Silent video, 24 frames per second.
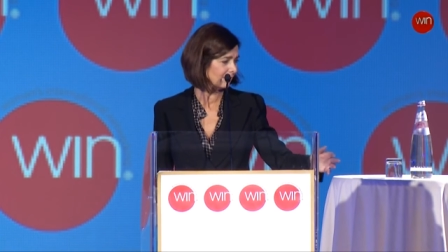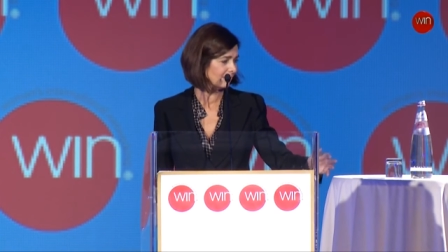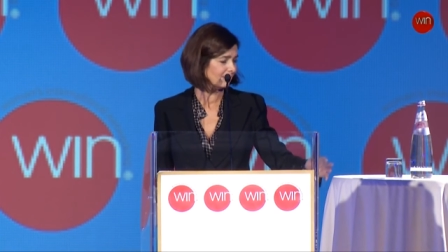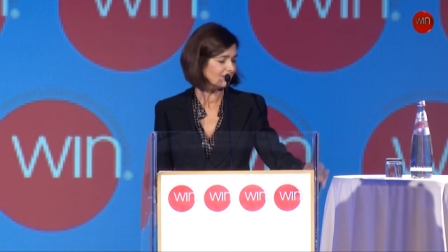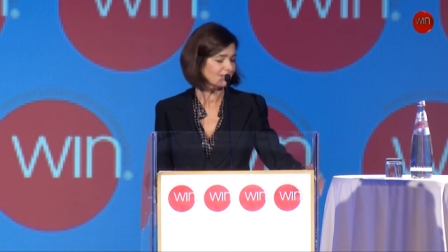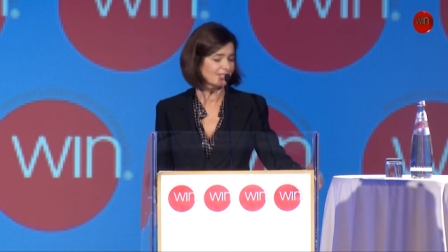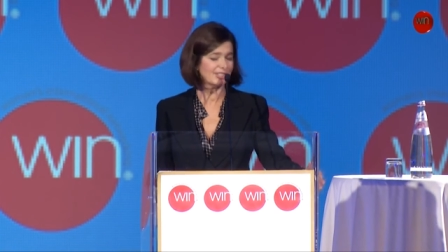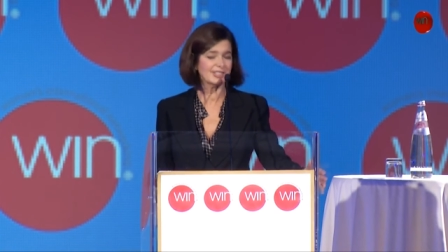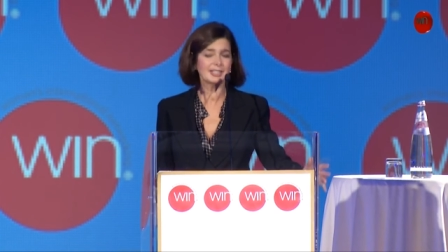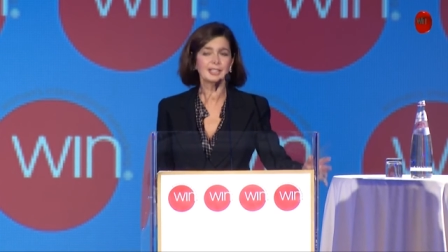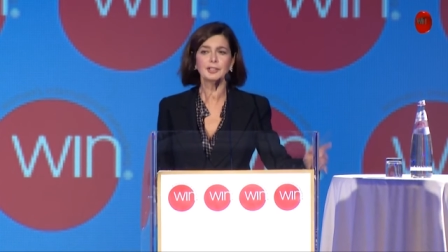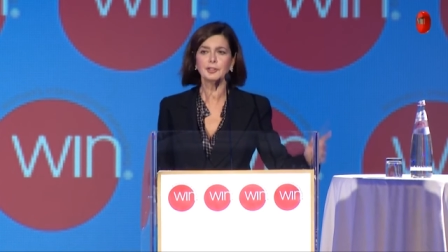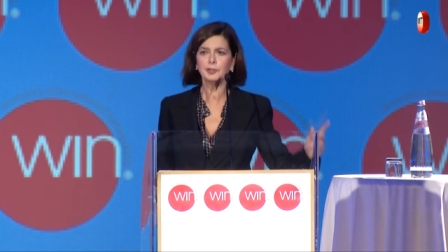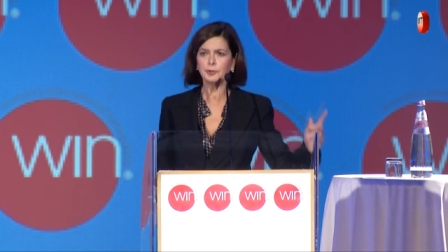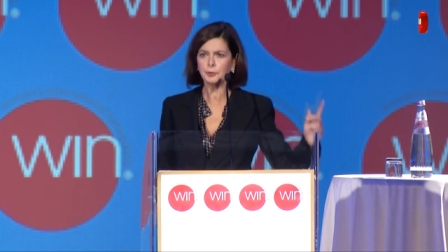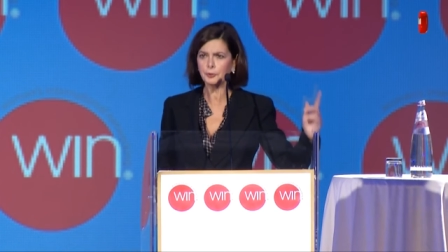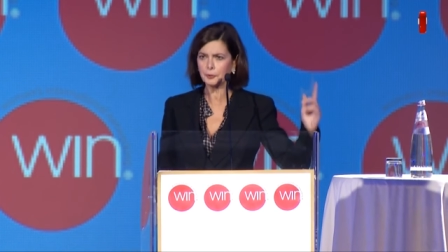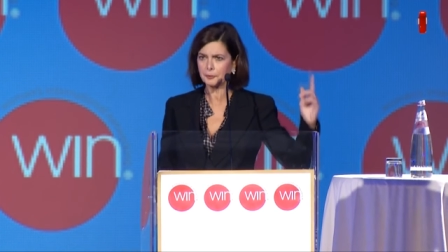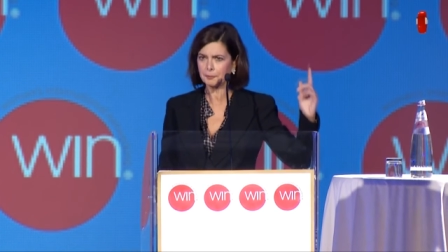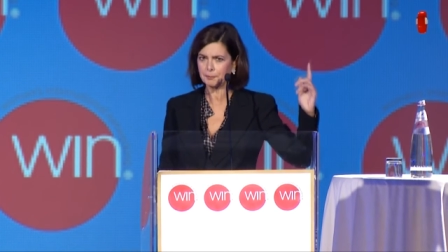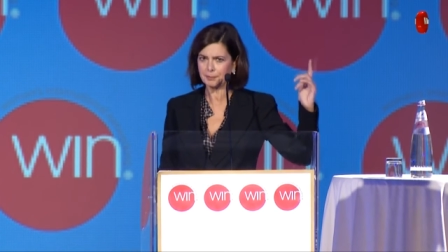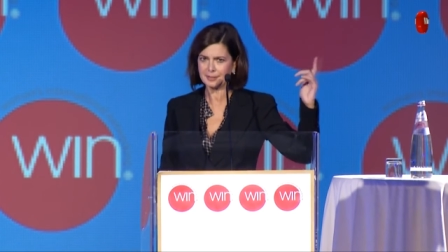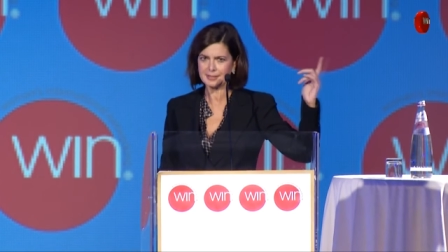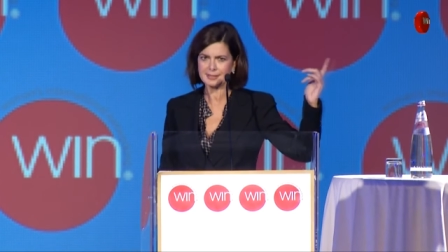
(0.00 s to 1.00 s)

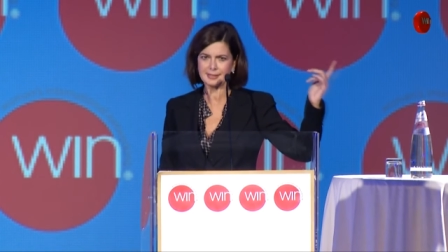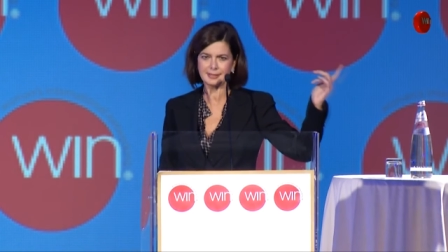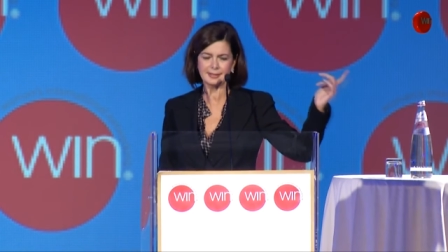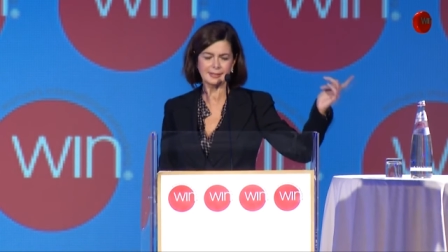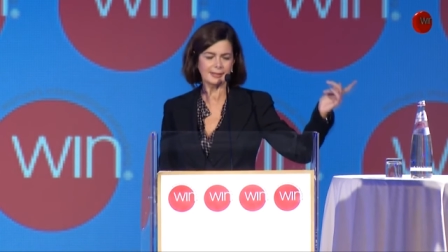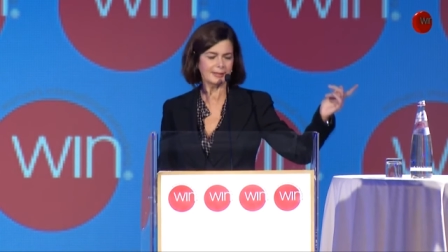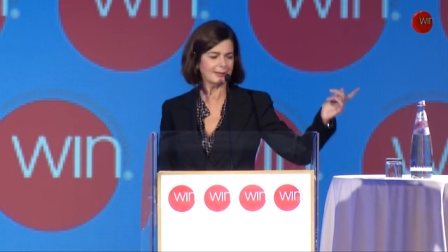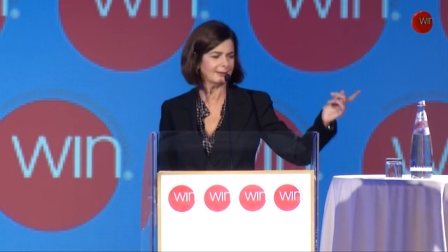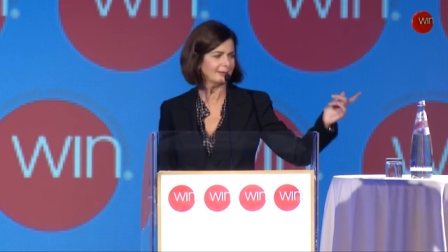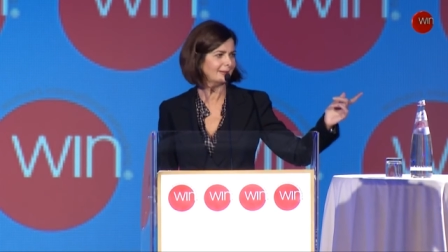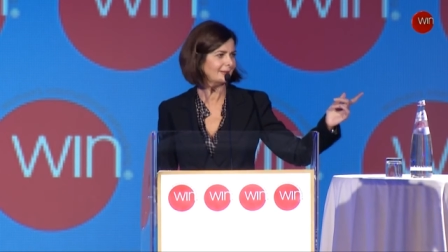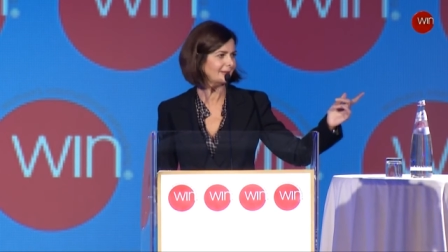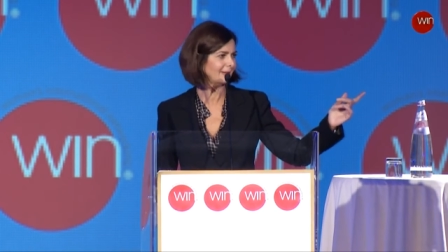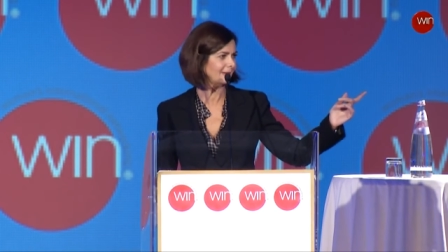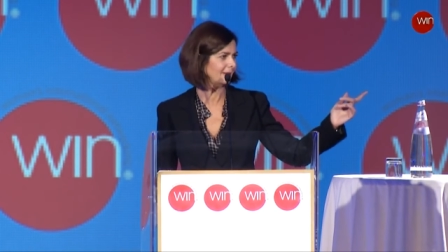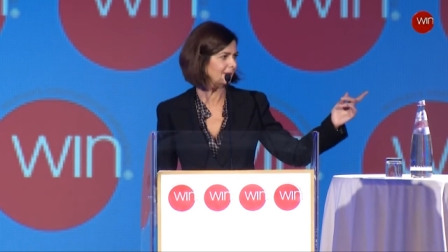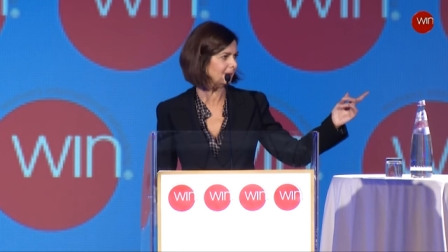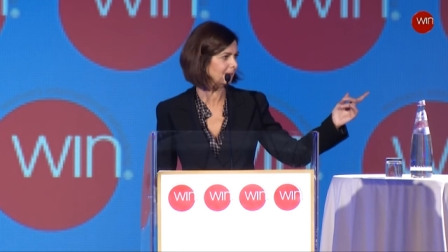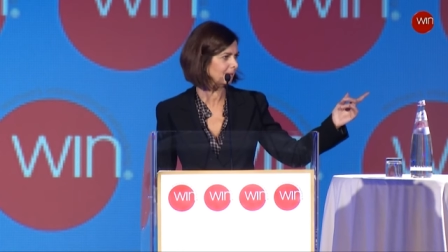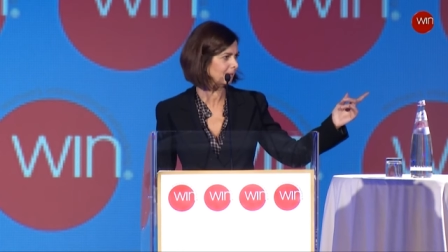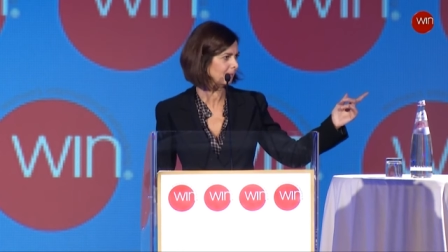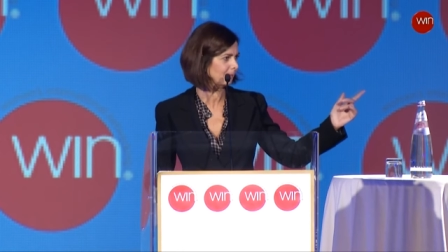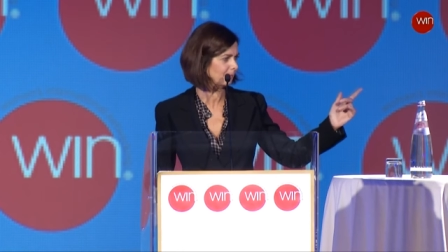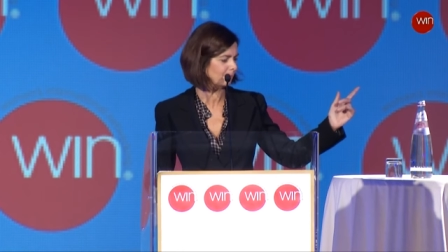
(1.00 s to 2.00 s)
Signor
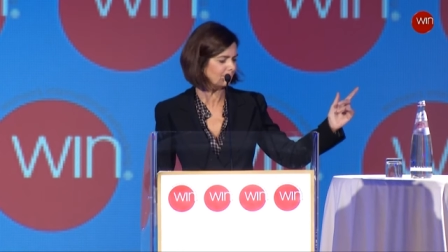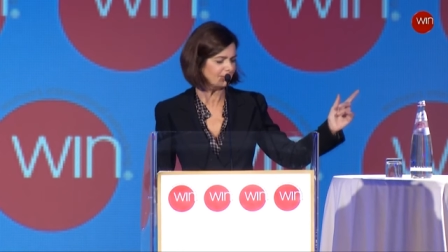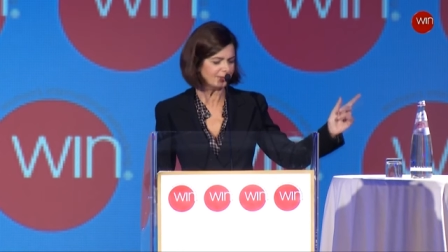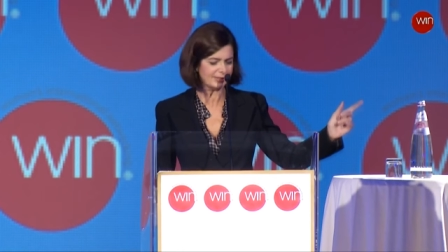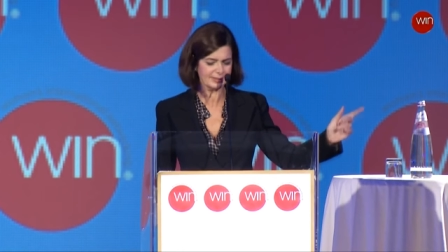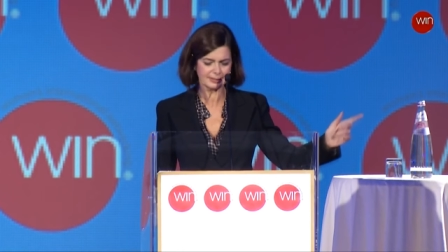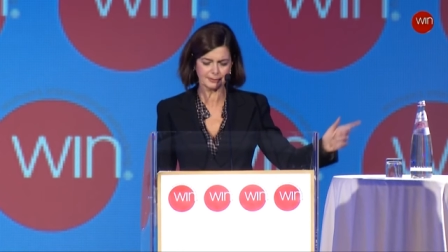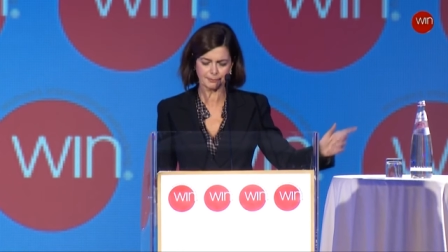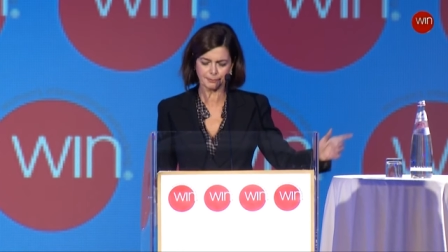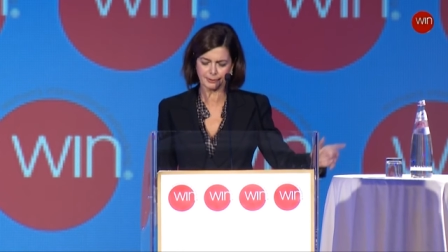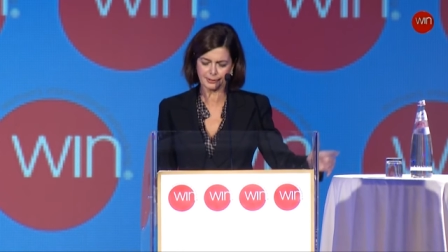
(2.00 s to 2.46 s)
Presidente, Mr.